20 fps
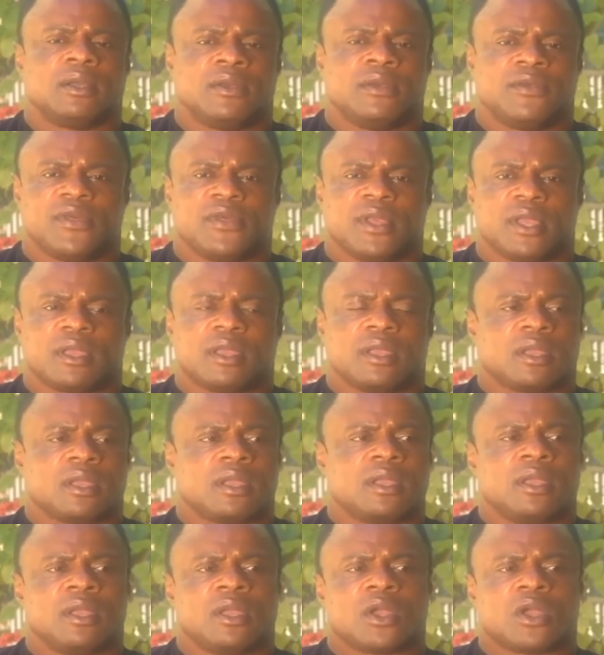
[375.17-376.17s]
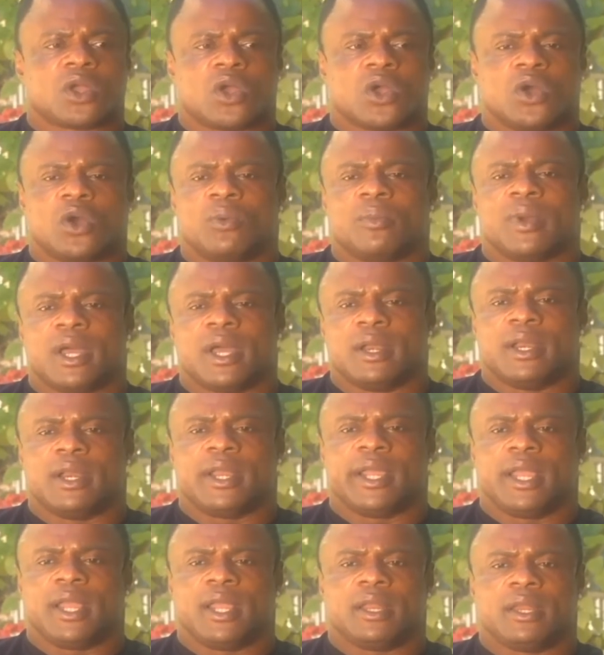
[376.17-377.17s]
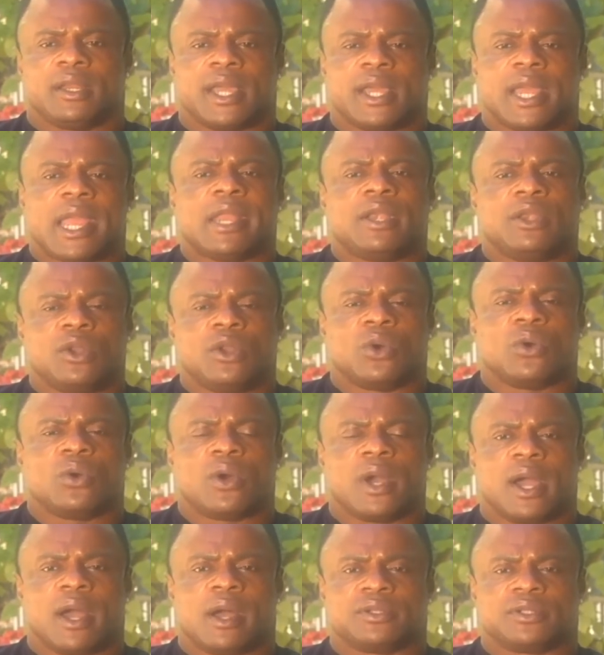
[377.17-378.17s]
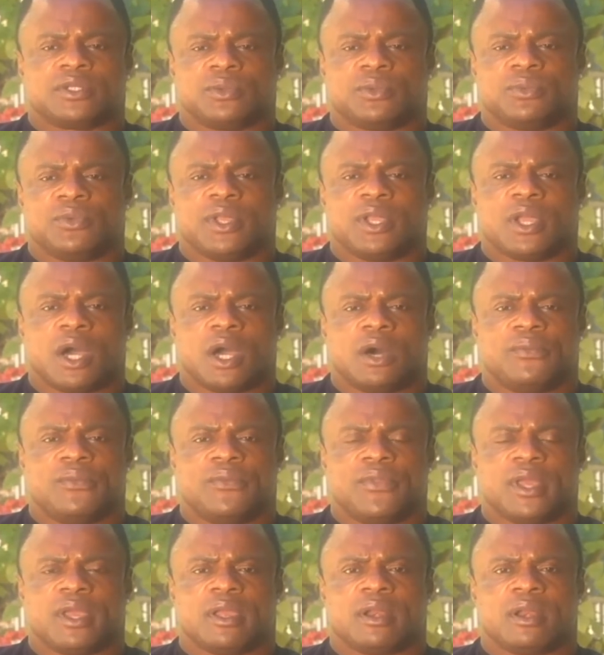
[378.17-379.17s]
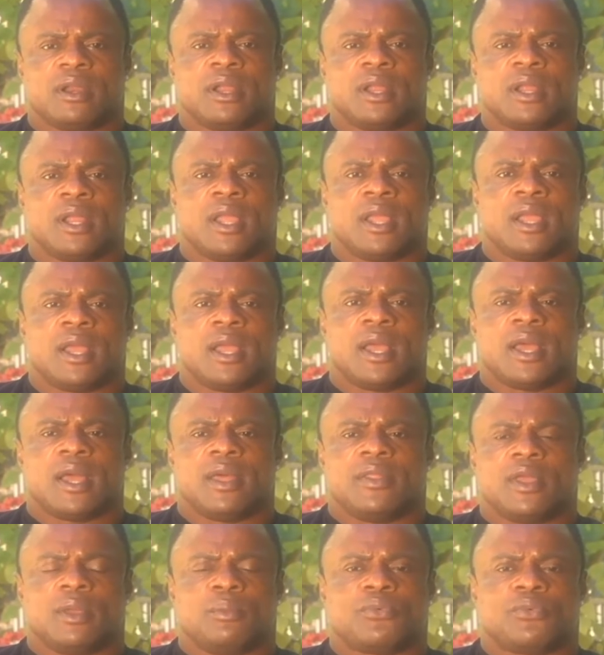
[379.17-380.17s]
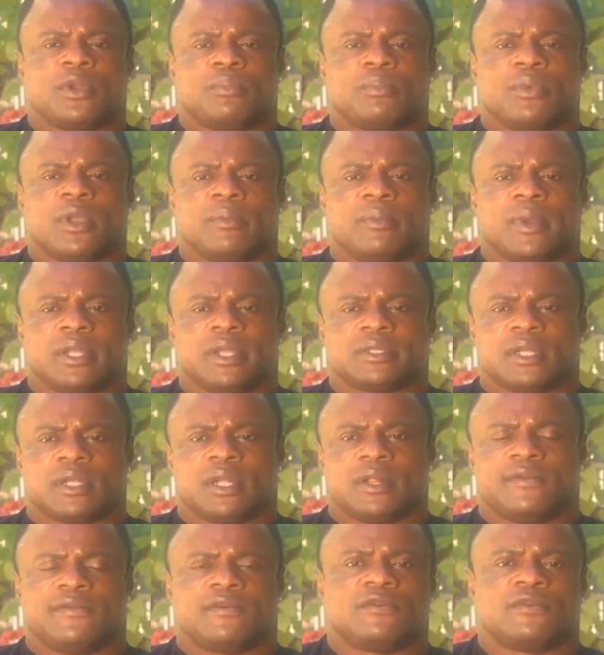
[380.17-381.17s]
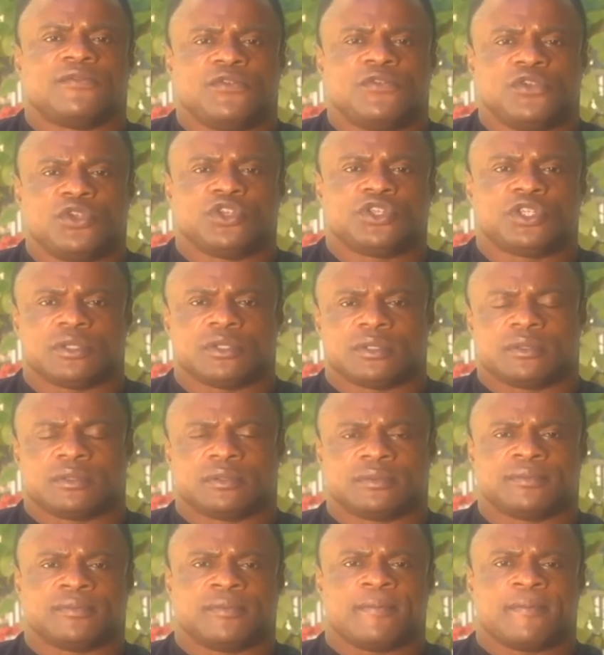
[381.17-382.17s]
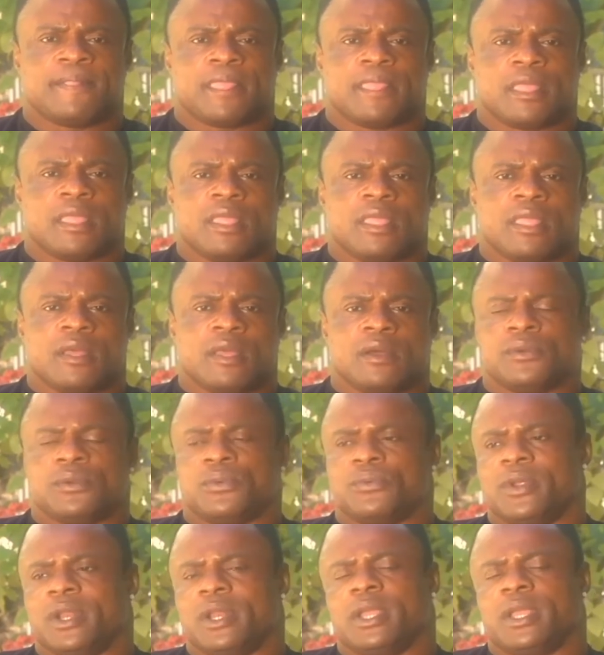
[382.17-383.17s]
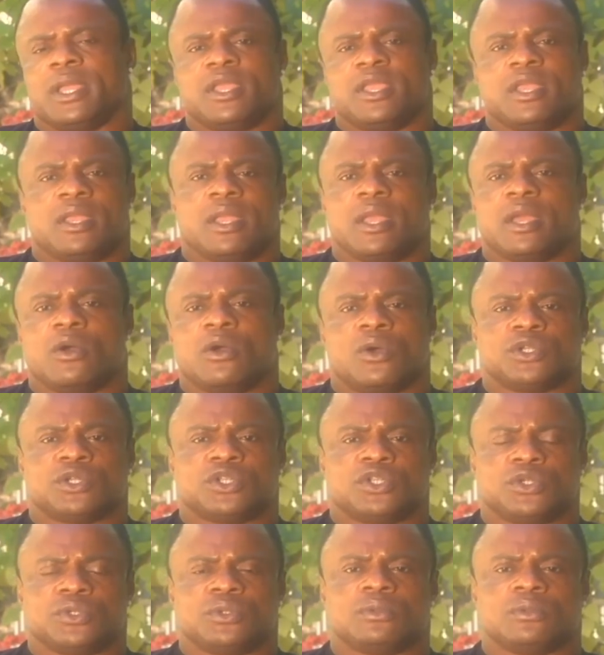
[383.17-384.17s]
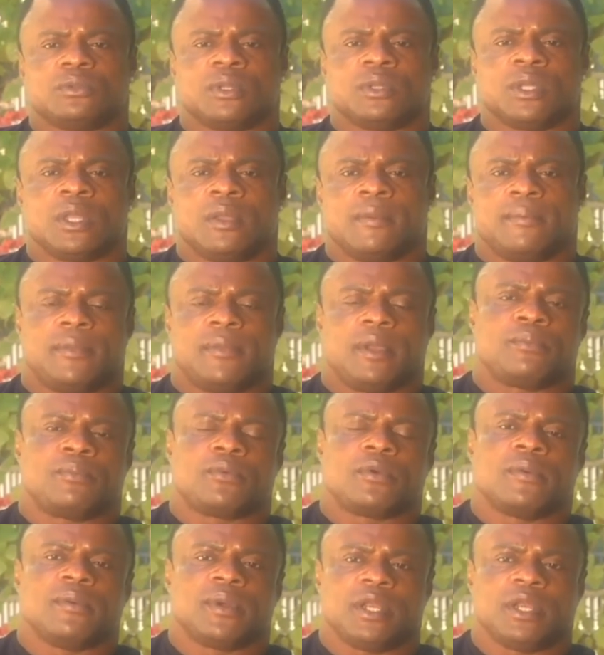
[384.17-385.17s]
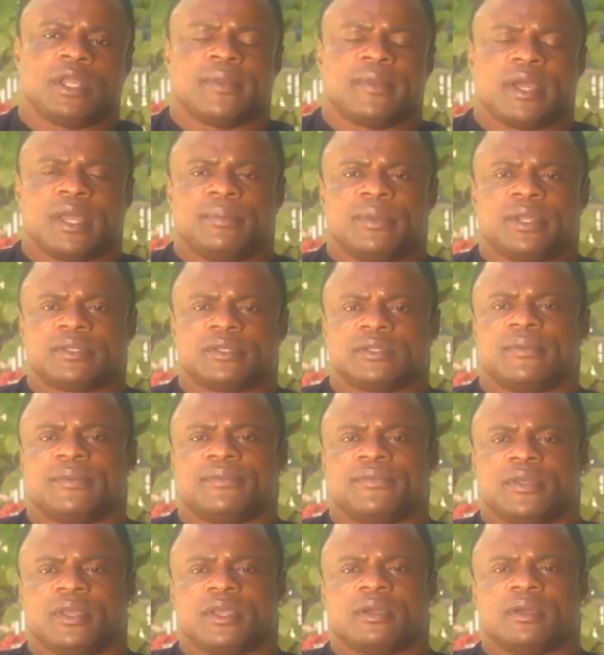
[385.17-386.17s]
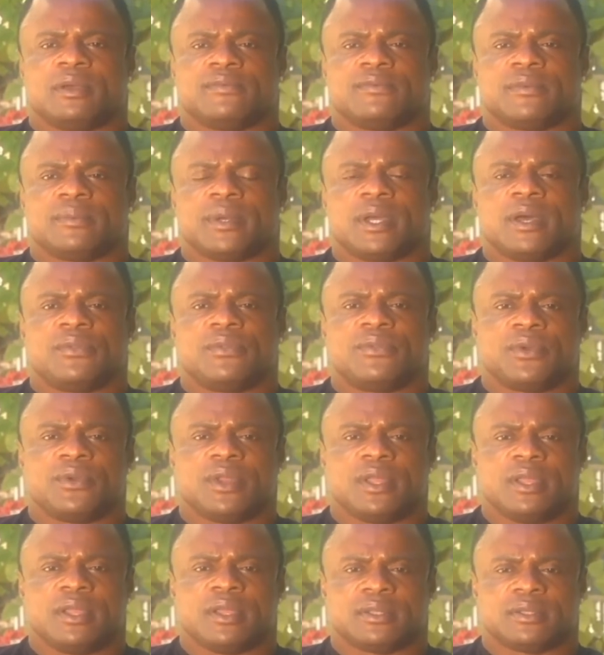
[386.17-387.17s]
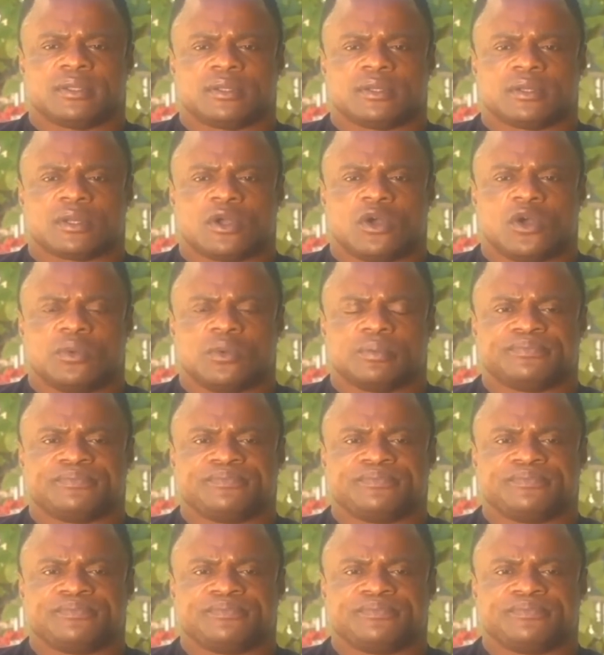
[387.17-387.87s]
thinking. Come and learn and know how to be up there and then prepare myself for future. Not really a year or two, but probably might be something of about 3 years to come.